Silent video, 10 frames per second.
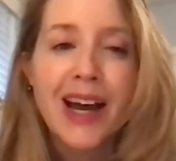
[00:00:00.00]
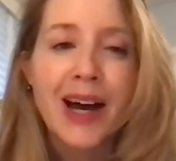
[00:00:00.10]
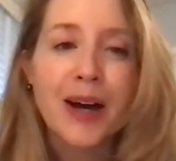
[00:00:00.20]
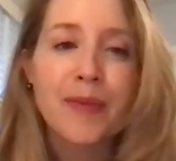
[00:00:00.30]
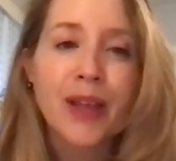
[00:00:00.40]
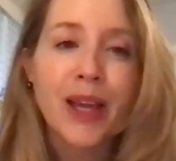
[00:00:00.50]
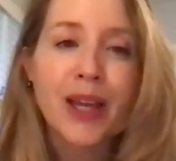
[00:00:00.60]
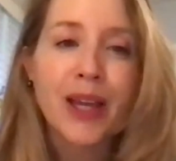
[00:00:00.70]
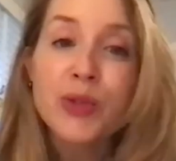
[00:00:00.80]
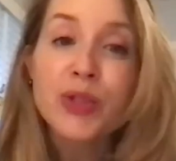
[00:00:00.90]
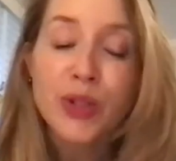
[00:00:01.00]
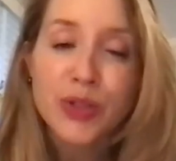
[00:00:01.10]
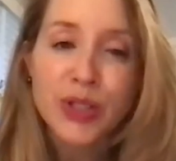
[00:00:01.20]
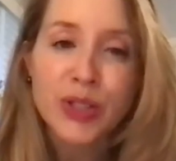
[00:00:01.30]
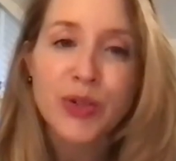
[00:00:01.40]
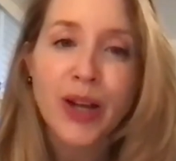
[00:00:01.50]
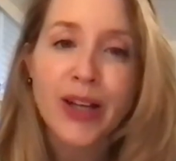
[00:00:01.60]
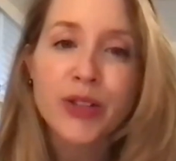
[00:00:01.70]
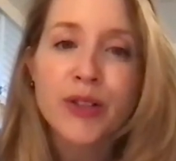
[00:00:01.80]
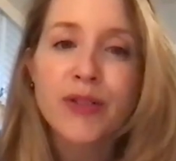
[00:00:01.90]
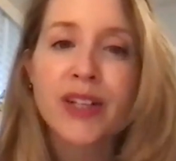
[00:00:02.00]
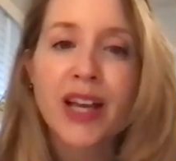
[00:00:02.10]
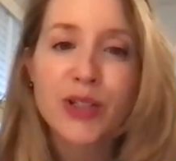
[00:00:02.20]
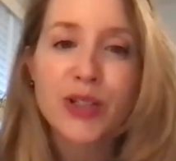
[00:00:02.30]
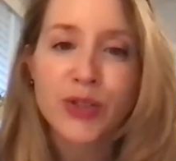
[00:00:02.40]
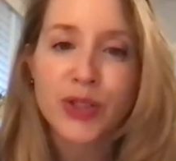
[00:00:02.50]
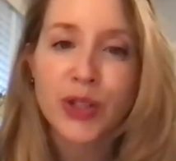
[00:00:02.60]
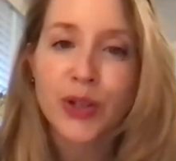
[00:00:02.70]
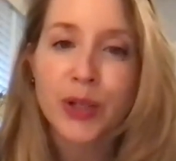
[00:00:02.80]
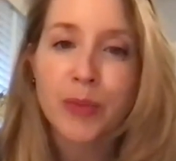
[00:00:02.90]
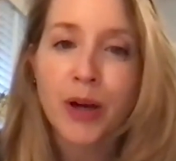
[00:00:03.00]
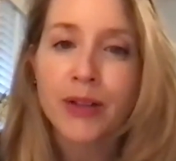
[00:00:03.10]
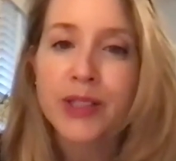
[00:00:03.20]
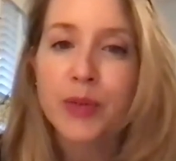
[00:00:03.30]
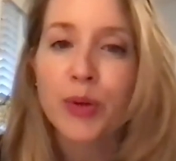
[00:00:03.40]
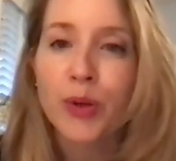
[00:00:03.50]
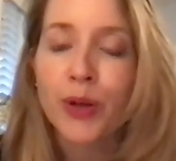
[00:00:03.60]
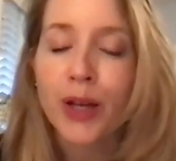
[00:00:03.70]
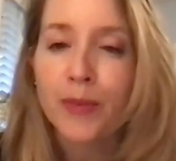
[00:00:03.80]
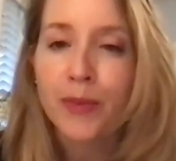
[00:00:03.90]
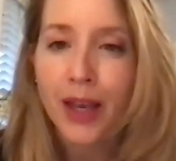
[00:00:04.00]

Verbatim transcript: um, and also associate director of the National Security Policy Program